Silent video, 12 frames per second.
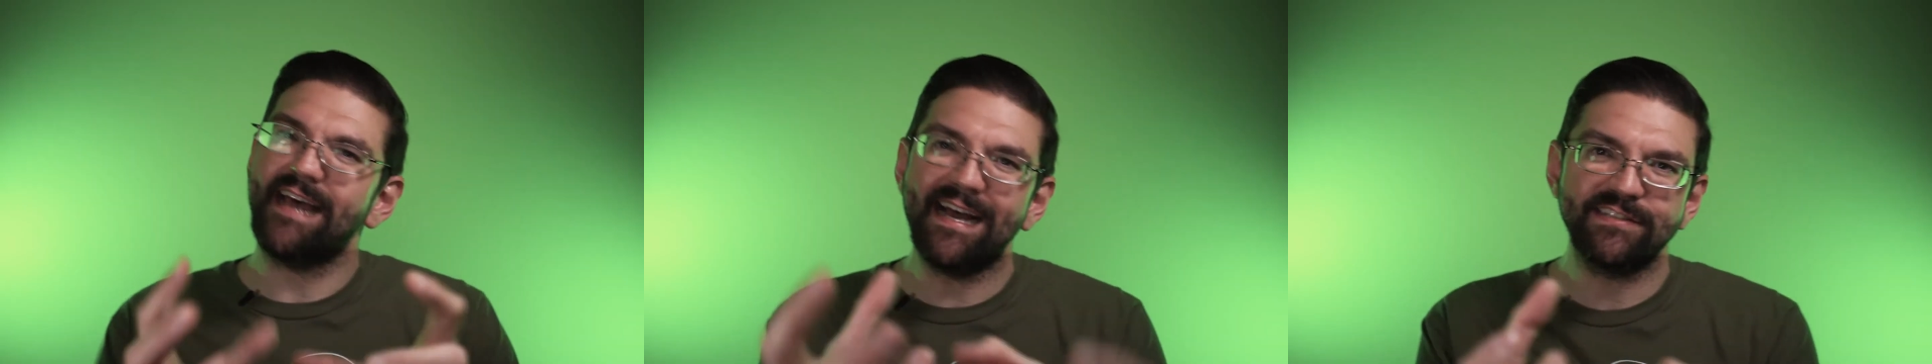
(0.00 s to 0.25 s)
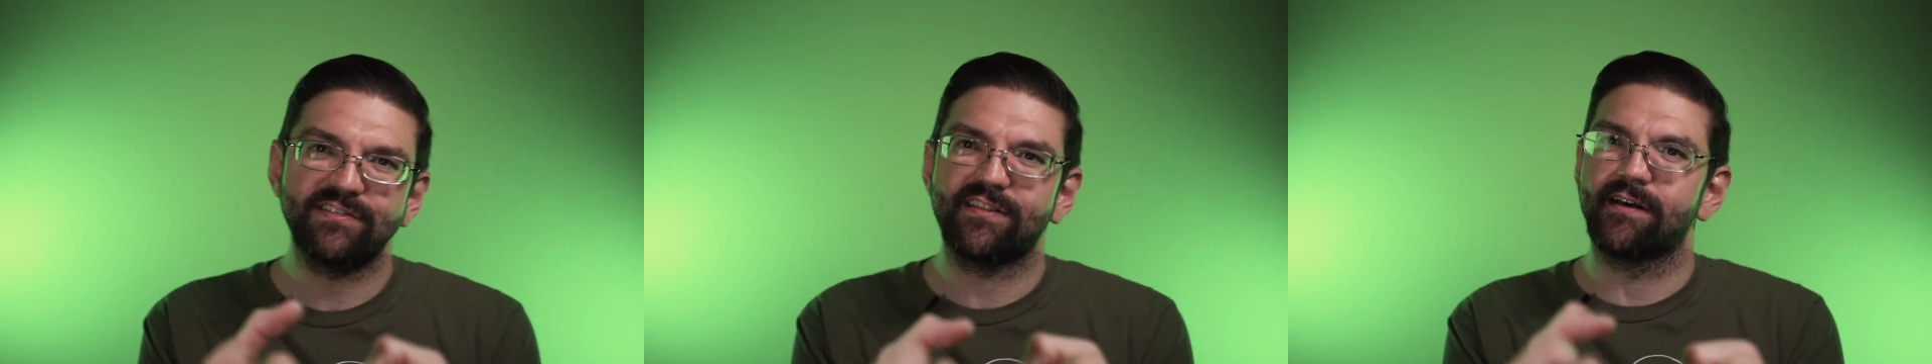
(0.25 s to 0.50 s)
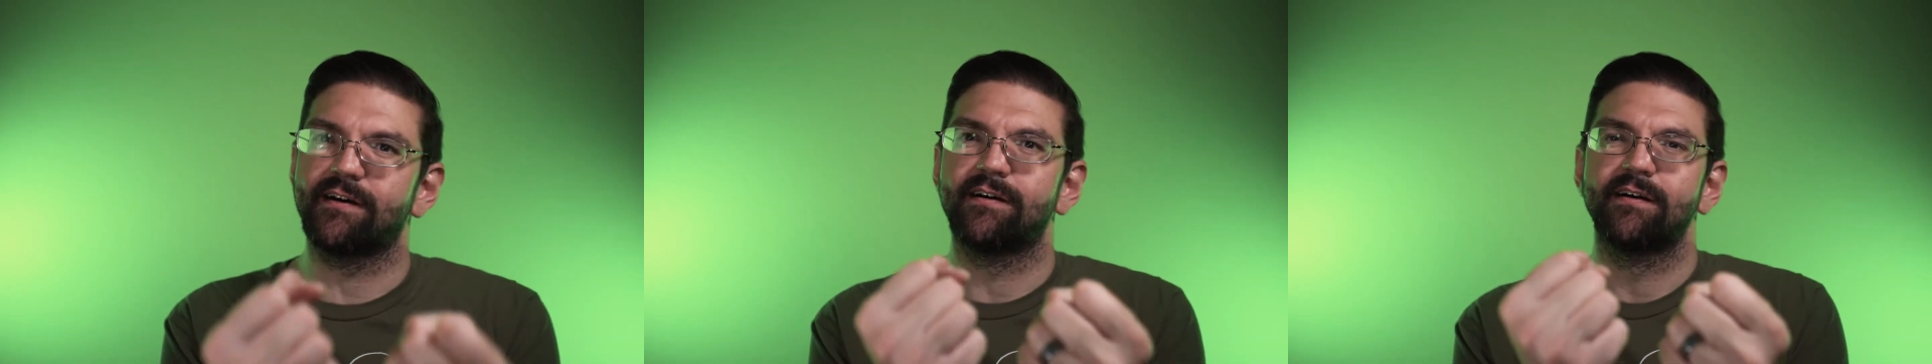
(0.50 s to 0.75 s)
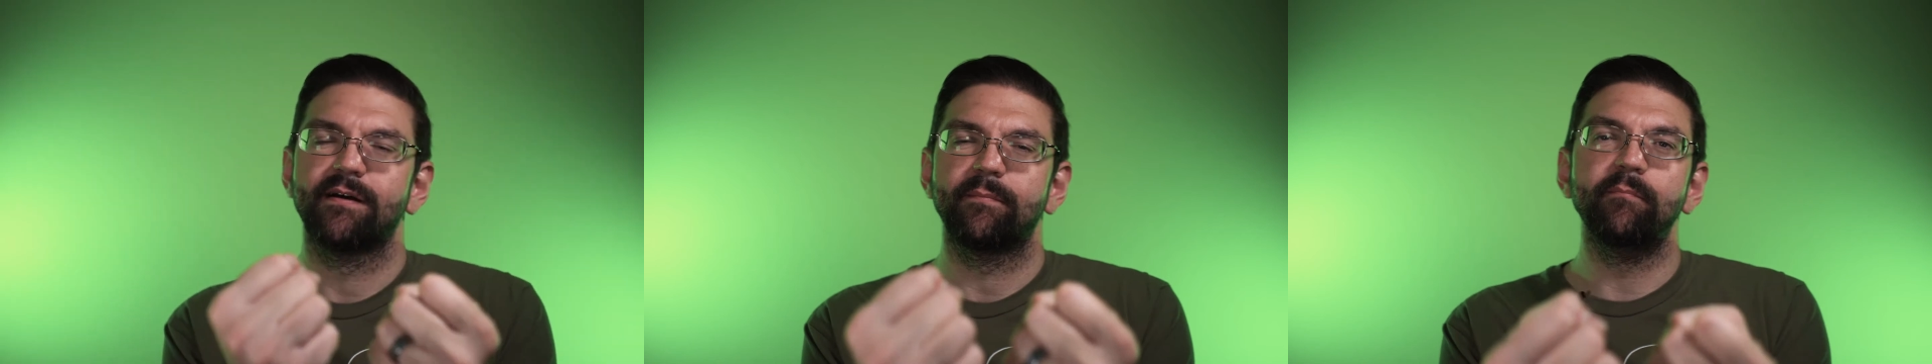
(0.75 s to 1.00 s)
That's the
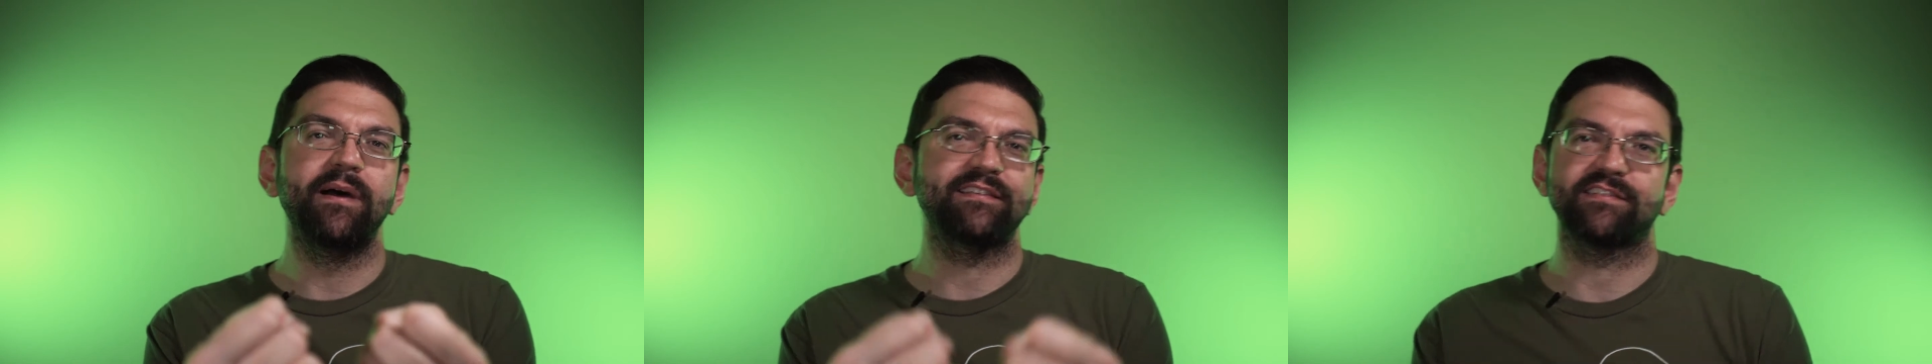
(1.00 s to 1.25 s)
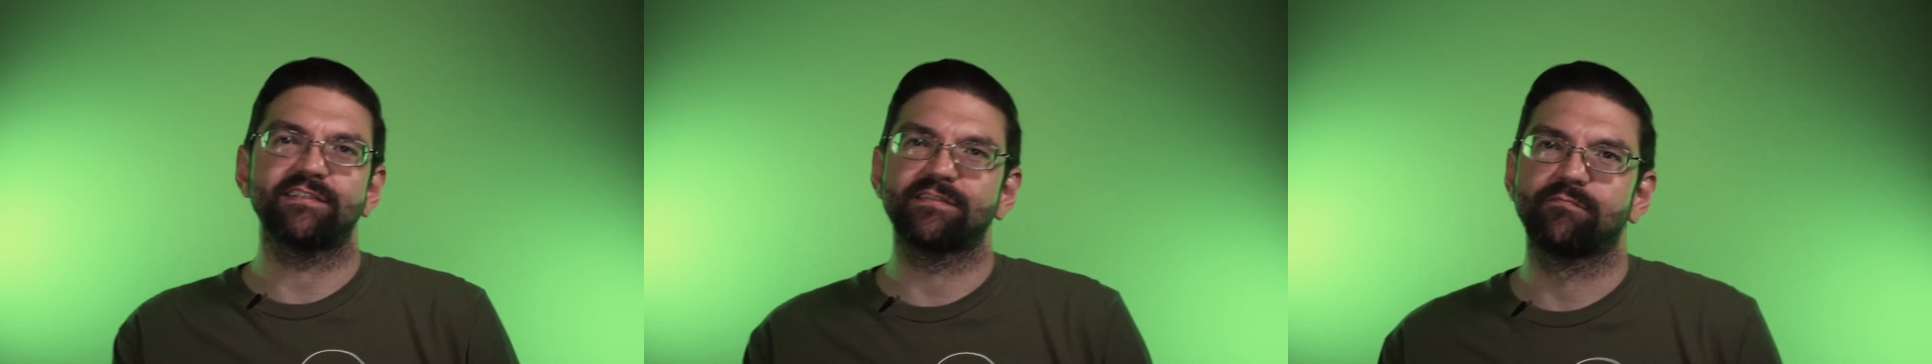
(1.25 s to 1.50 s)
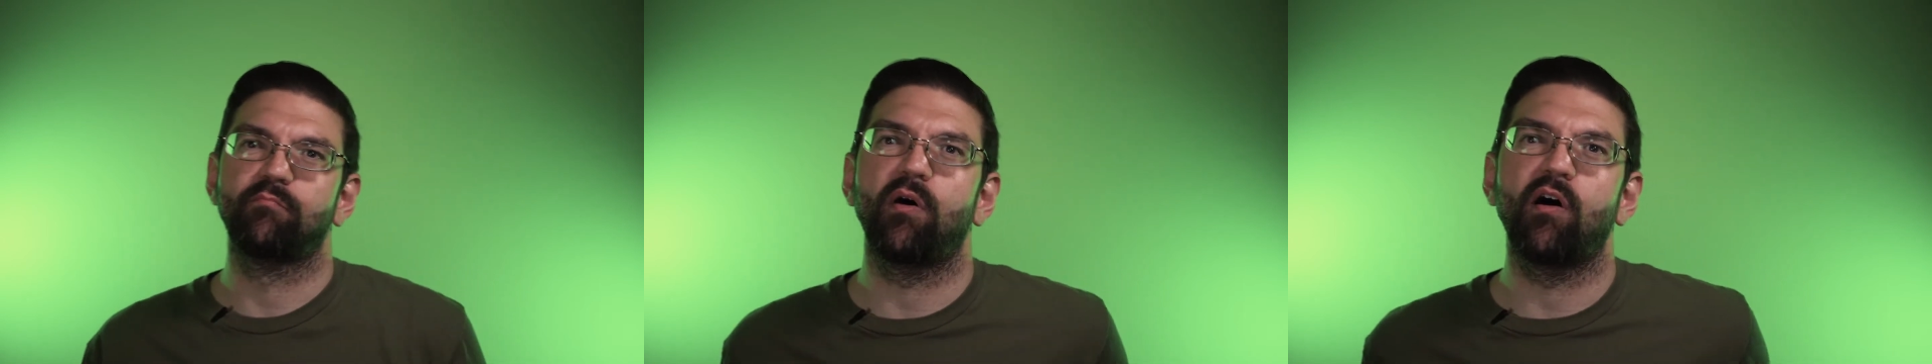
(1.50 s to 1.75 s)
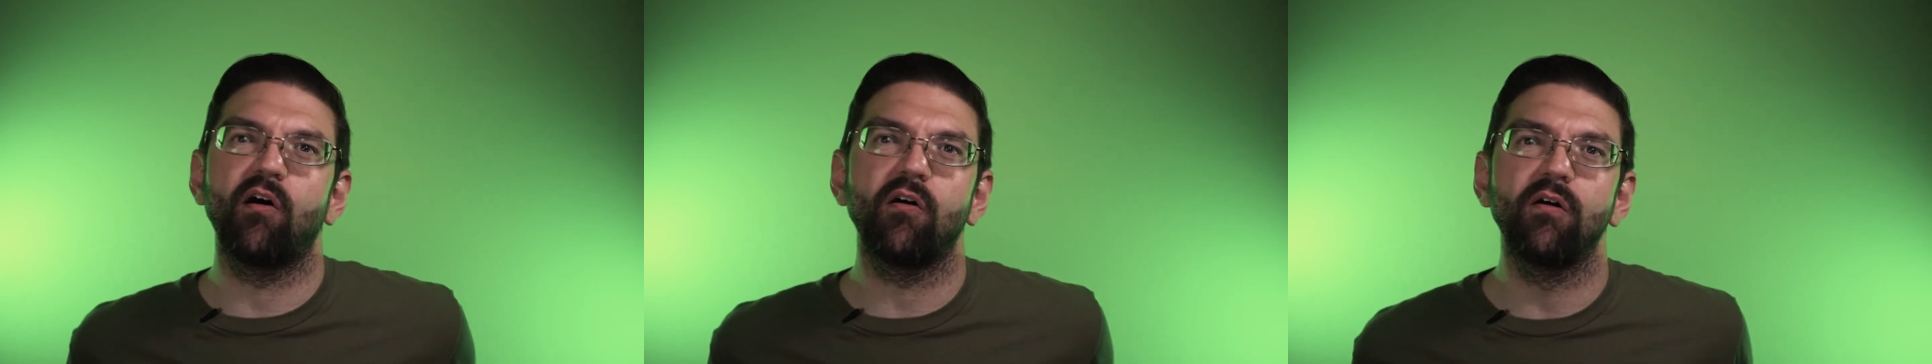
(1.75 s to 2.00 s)
message of
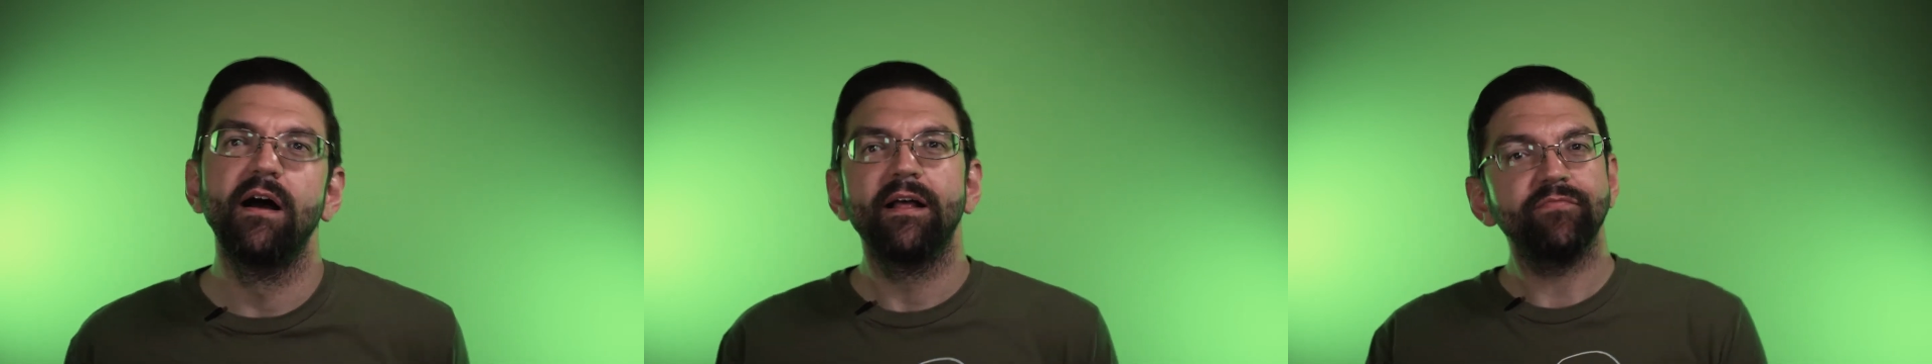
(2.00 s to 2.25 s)
Paul.